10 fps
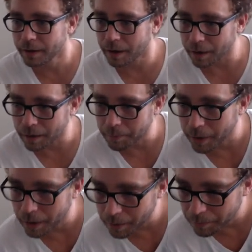I'm
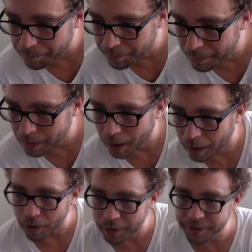
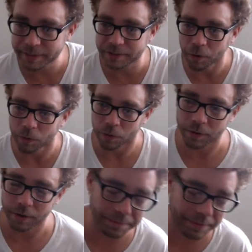watching in school.
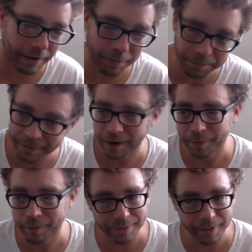Well, you know
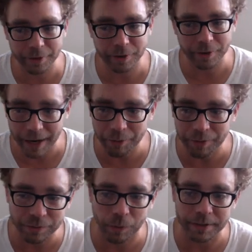what? You're allowed
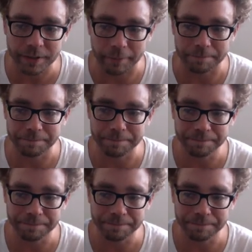this one time.